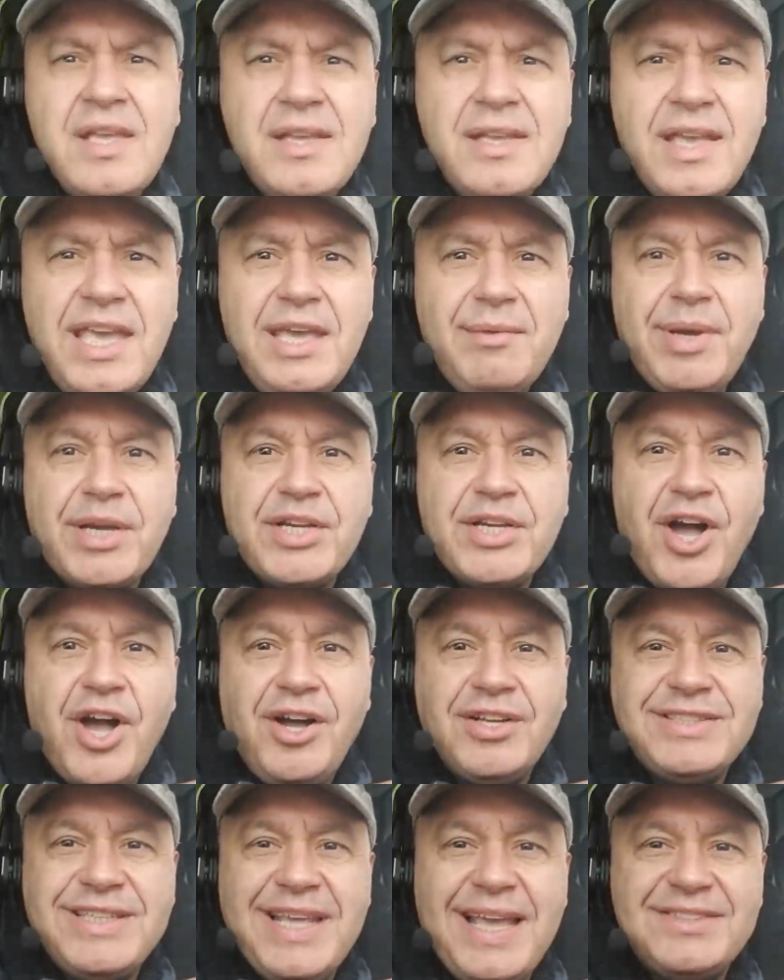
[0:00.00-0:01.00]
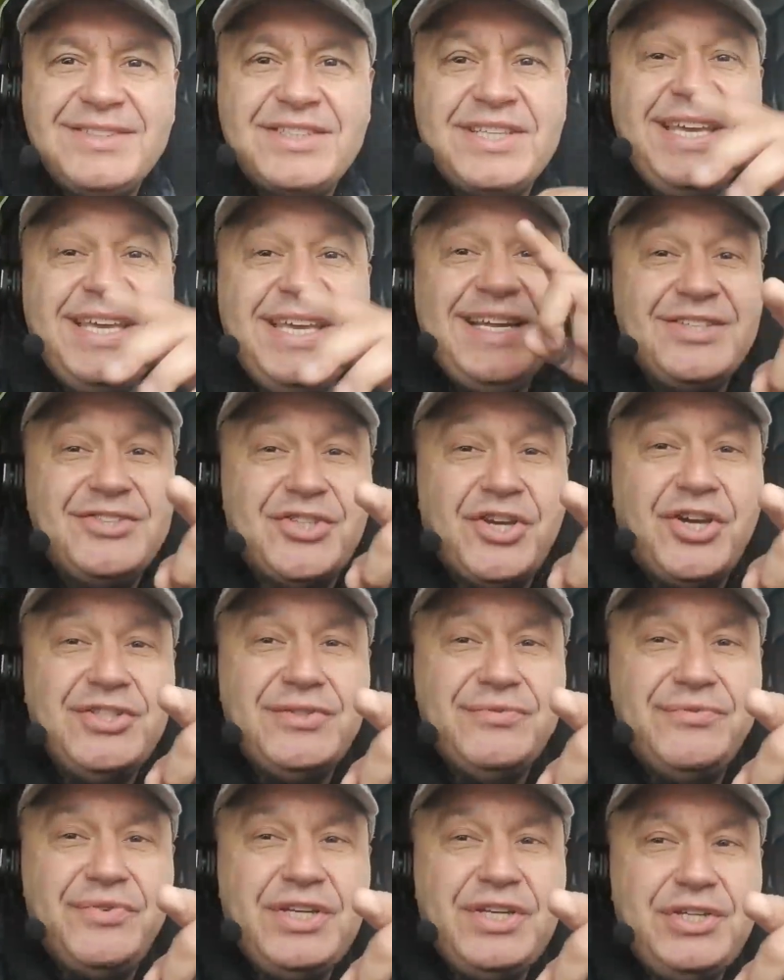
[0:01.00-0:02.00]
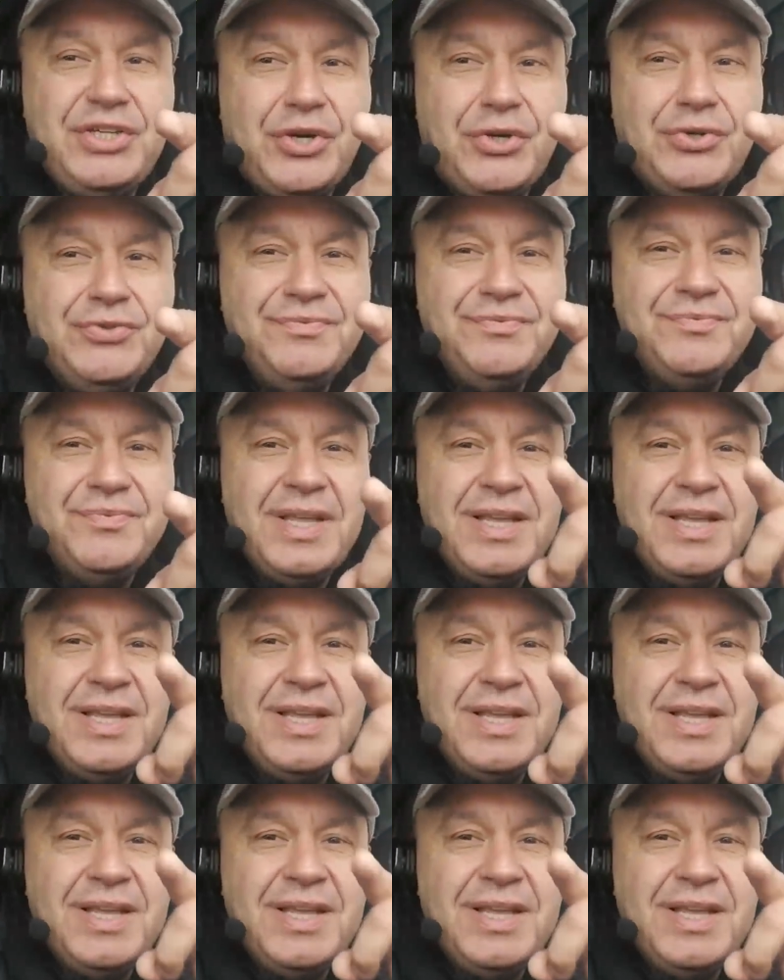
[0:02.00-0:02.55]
Hey, Bekar Teskin, I saw your video.